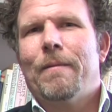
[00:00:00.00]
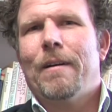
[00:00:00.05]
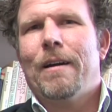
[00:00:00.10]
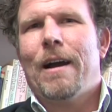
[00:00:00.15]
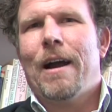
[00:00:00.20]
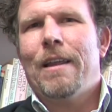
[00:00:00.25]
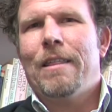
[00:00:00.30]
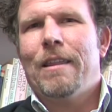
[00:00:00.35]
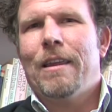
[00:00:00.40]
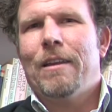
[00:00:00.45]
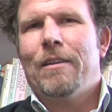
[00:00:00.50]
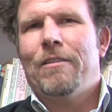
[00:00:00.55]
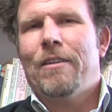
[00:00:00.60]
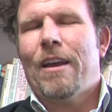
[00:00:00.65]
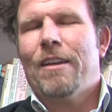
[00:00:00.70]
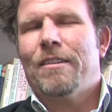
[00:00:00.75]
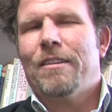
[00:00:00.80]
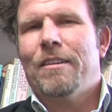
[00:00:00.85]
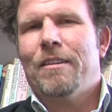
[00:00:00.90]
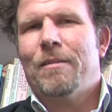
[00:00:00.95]
I think
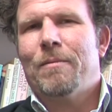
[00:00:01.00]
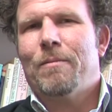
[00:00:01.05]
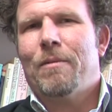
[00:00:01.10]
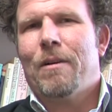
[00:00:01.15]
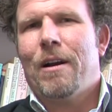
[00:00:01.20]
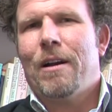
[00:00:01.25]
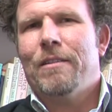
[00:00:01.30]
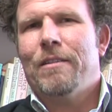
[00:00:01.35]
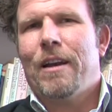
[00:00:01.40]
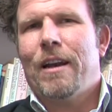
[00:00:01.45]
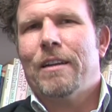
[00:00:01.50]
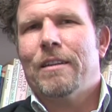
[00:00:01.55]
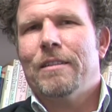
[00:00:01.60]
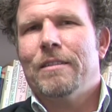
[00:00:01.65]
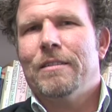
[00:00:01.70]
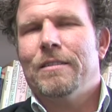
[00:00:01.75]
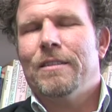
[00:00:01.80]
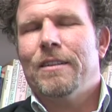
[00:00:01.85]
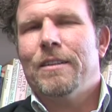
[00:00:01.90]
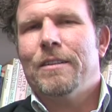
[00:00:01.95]
Jason's project
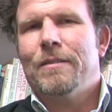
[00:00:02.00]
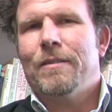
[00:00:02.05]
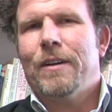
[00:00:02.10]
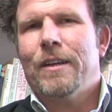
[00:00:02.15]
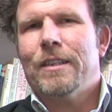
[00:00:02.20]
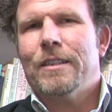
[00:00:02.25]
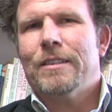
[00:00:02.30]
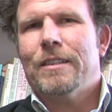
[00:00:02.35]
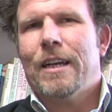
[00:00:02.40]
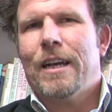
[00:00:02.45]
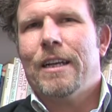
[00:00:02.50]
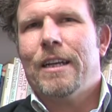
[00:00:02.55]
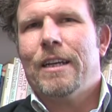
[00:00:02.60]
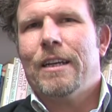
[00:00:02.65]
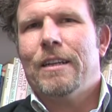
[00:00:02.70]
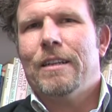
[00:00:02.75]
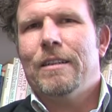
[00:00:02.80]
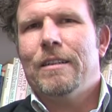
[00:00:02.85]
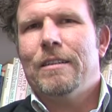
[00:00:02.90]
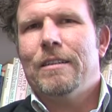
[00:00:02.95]
is very
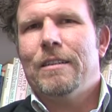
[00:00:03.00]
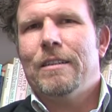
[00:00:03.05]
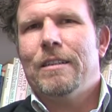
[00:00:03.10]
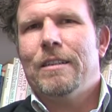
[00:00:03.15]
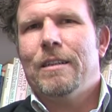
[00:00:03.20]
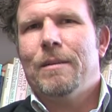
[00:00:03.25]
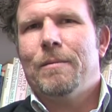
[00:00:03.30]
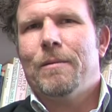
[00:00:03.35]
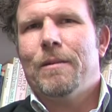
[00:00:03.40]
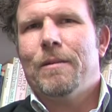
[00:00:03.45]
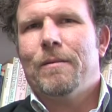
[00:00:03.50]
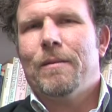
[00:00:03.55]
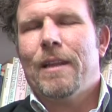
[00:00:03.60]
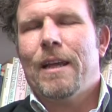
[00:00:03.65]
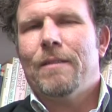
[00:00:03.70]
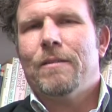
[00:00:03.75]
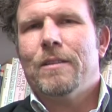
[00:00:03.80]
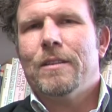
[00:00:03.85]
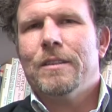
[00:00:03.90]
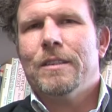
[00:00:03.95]
exciting on a number of
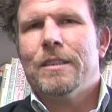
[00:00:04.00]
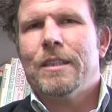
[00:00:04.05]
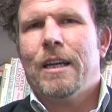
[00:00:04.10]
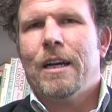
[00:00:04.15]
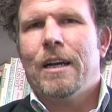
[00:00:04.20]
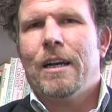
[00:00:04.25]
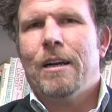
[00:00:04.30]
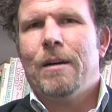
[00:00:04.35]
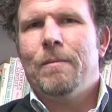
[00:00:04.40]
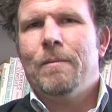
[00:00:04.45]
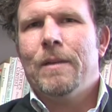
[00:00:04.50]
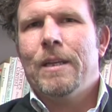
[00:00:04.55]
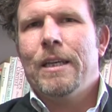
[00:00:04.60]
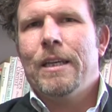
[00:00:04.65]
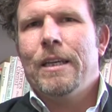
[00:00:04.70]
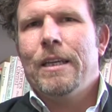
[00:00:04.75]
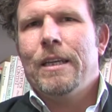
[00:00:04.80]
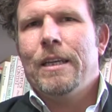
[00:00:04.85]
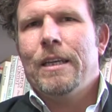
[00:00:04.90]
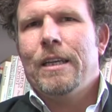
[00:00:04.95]
levels.
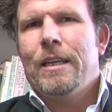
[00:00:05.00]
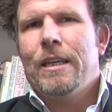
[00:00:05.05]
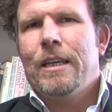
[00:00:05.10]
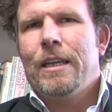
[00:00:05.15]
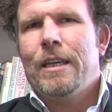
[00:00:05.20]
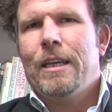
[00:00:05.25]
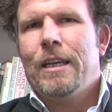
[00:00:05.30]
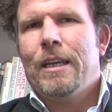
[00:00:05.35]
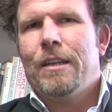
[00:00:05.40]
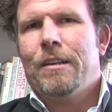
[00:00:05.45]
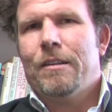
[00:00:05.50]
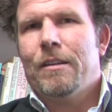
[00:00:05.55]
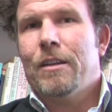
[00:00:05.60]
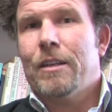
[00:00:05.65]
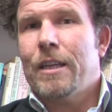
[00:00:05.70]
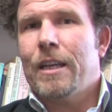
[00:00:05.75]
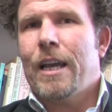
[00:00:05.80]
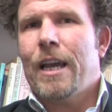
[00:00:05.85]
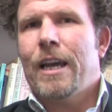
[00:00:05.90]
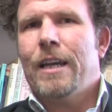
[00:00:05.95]
He's
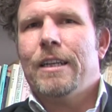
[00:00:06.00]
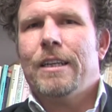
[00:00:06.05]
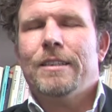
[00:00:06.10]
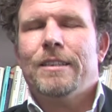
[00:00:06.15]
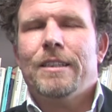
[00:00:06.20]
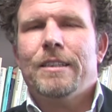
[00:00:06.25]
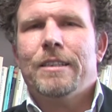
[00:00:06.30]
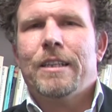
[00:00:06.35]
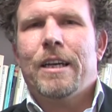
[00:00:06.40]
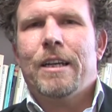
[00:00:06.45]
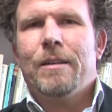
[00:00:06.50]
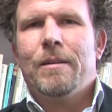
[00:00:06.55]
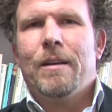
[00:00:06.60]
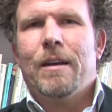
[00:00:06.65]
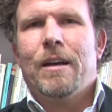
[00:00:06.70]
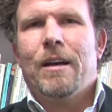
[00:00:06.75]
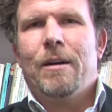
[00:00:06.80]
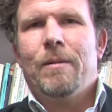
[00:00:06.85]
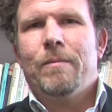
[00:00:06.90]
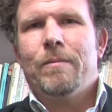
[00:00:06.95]
looking at, as he said,
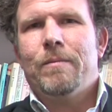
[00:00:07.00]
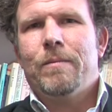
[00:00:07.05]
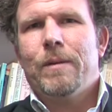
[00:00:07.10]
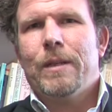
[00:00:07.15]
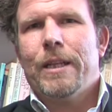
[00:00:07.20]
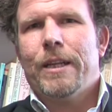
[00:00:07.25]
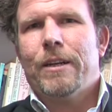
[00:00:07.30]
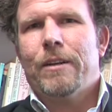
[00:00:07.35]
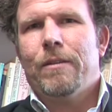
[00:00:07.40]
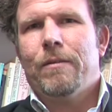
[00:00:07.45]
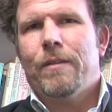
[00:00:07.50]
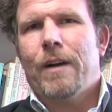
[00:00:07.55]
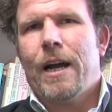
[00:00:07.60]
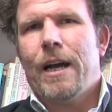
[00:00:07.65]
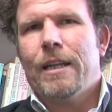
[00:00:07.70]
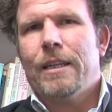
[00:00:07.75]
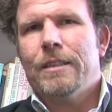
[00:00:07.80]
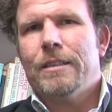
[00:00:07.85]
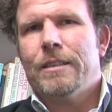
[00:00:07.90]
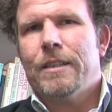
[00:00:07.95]
political
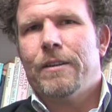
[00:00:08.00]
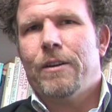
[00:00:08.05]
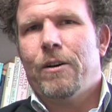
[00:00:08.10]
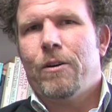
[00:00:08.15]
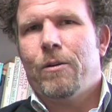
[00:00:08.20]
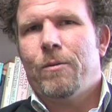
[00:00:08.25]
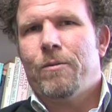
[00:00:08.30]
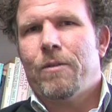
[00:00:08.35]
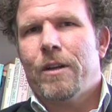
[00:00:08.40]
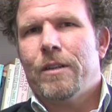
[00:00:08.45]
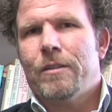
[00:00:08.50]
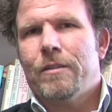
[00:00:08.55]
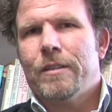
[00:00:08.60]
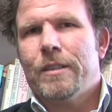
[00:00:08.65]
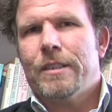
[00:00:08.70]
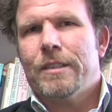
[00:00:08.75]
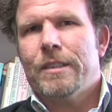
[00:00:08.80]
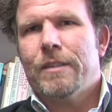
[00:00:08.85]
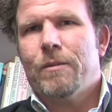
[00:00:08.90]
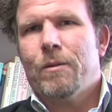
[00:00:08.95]
violence on the home front
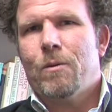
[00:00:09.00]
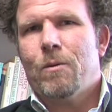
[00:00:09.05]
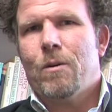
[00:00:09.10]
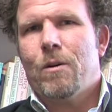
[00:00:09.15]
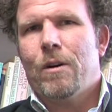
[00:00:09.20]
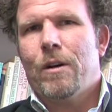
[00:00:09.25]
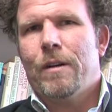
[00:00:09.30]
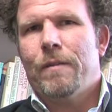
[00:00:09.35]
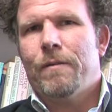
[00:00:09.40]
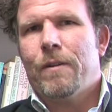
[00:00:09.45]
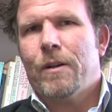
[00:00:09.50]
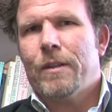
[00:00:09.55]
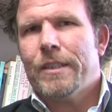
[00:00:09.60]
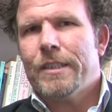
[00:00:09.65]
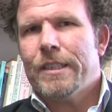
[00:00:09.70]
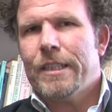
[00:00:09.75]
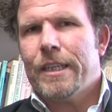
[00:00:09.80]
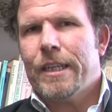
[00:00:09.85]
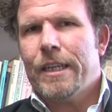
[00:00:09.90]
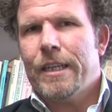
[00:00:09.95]
during the Civil War,
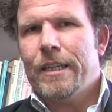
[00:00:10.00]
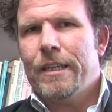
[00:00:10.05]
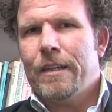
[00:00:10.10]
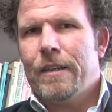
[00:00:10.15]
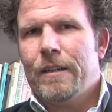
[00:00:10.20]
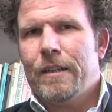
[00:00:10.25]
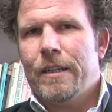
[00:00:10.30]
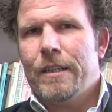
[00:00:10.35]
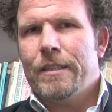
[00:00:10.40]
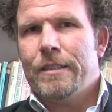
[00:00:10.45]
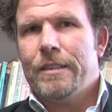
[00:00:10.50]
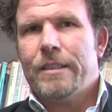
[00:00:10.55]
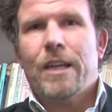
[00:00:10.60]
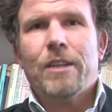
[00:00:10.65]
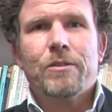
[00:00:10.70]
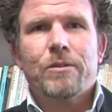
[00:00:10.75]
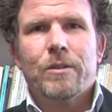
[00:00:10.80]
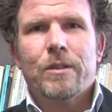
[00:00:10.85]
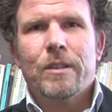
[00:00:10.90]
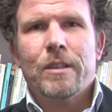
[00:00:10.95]
focusing in on
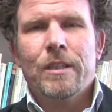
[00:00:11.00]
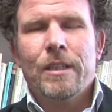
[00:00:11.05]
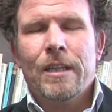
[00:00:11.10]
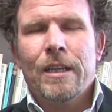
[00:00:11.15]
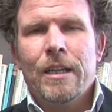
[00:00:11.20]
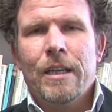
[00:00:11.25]
central